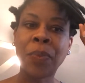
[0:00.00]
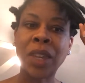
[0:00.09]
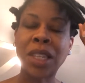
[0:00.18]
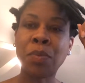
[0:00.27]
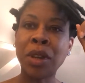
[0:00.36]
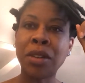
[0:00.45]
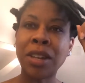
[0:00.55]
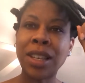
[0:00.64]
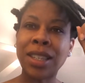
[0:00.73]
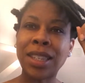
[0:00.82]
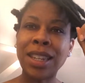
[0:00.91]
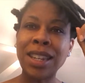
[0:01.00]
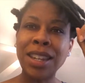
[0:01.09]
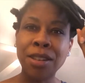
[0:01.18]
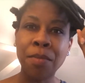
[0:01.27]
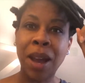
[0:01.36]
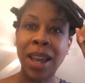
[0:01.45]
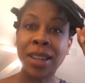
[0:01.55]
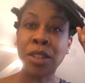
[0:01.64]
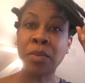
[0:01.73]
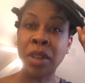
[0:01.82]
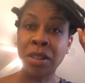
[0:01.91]
experience near my
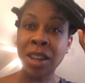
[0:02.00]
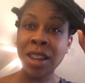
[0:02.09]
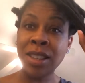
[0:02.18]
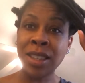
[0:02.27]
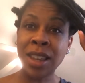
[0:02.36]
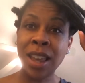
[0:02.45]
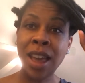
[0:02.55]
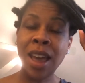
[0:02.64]
experience